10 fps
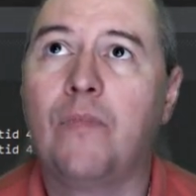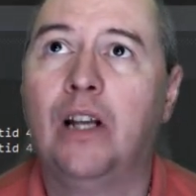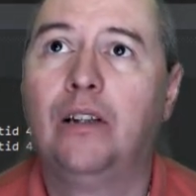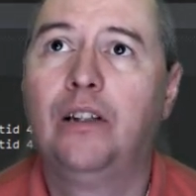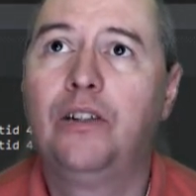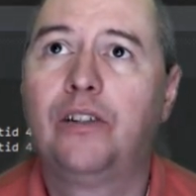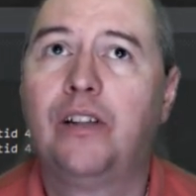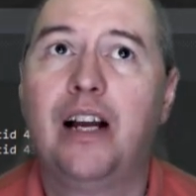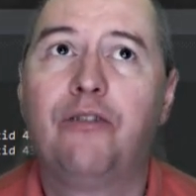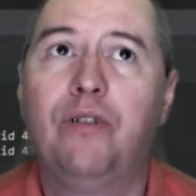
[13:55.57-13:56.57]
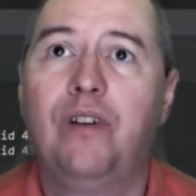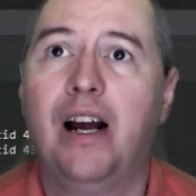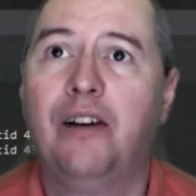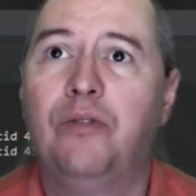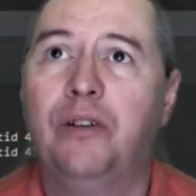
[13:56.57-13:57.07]
looks like we've
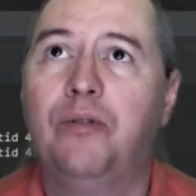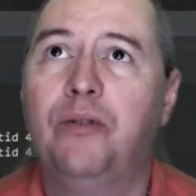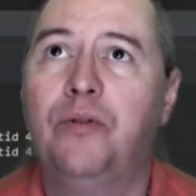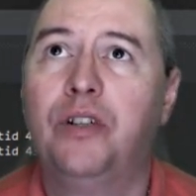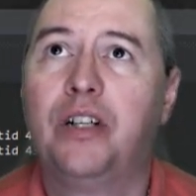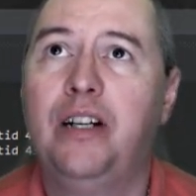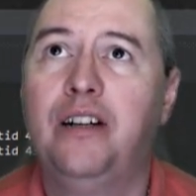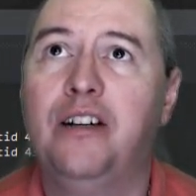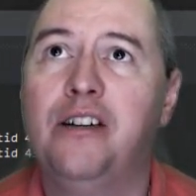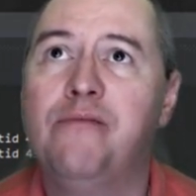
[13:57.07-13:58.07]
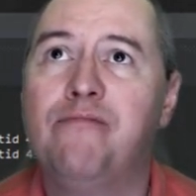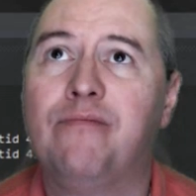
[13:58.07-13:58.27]
got what we want here.